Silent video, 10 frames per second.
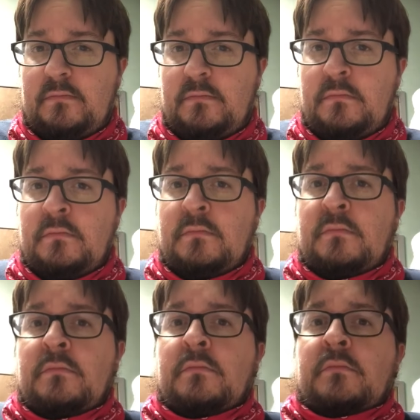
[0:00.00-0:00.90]

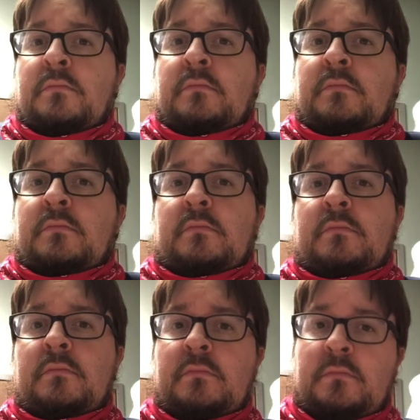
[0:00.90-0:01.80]

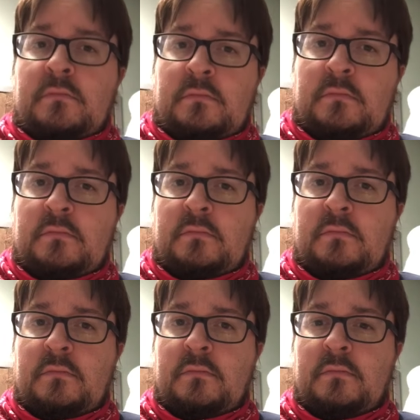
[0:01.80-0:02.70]

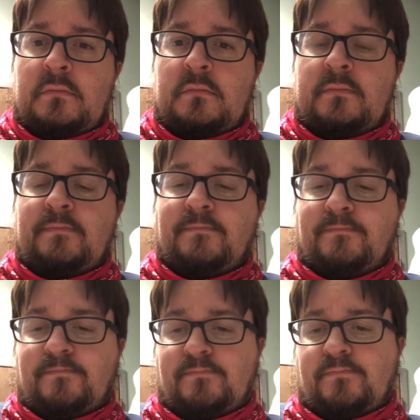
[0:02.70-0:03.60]

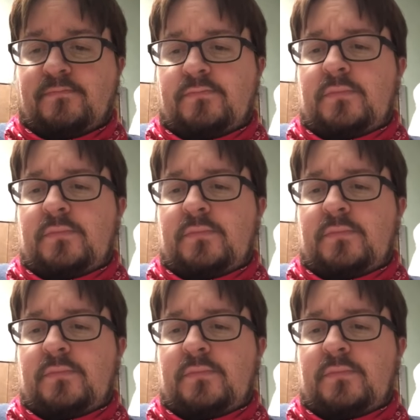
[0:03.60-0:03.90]
Nobody speaks.